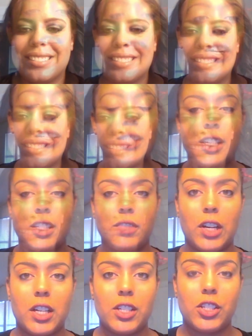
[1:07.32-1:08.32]
First things
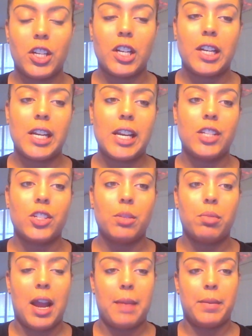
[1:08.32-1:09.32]
first, you're going to need your
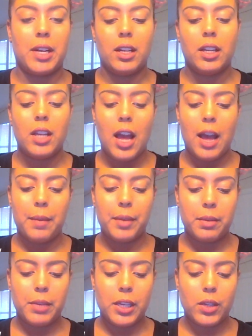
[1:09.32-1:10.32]
primer. I'm
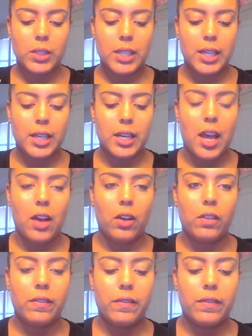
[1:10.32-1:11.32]
going to be using e.l.f.